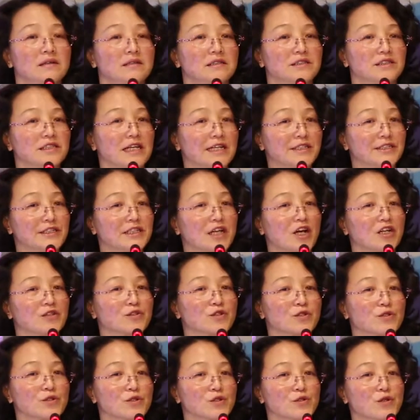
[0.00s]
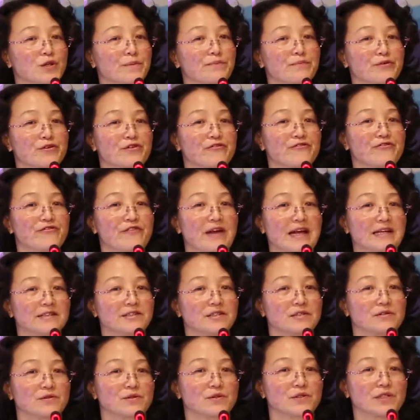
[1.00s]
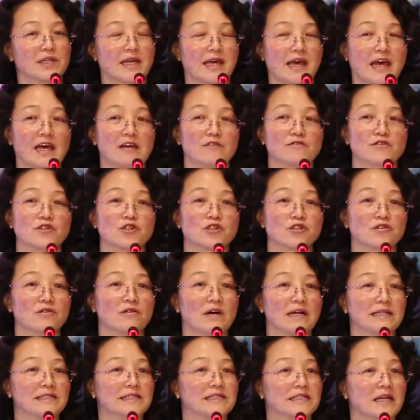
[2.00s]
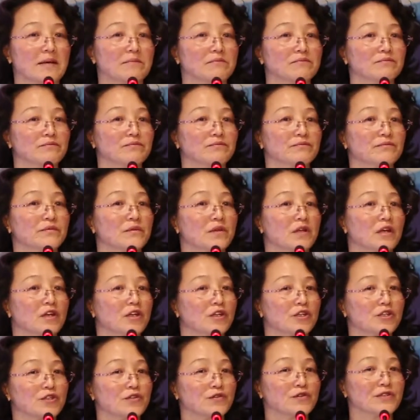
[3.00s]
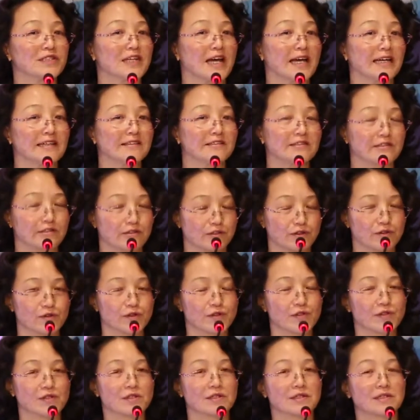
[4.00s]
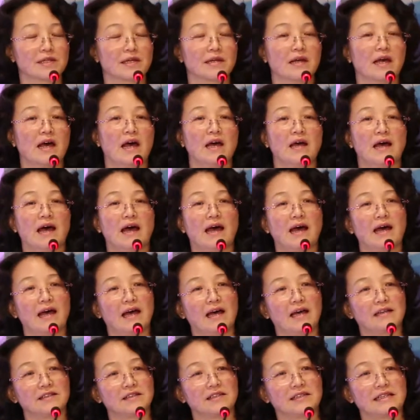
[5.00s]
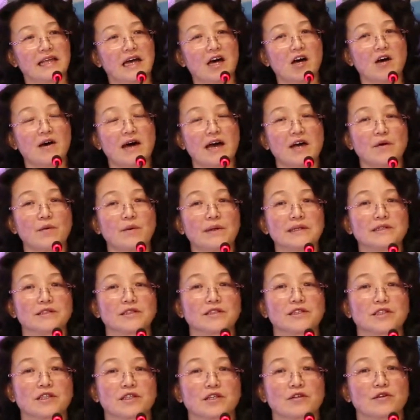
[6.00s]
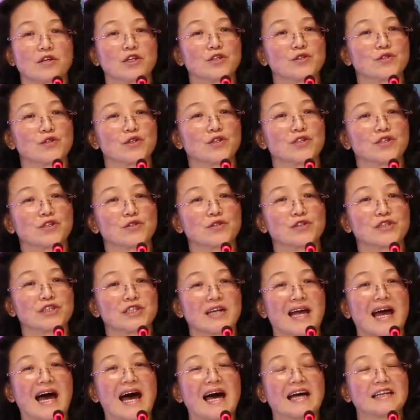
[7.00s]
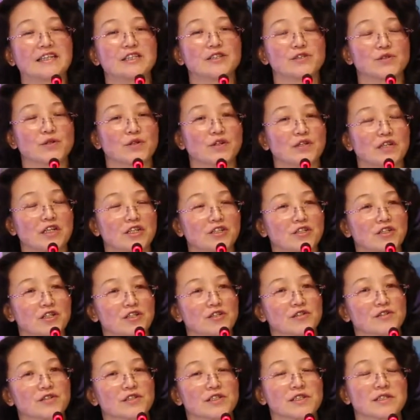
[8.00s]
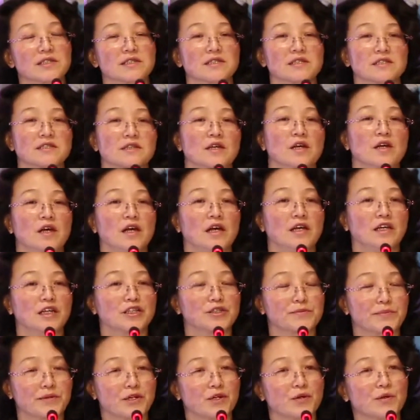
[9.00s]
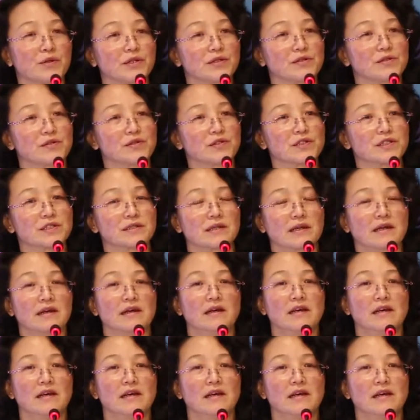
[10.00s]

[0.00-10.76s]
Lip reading: Just now, three professors have shown us some good ideas. And now I want to introduce Chinese religion's experience.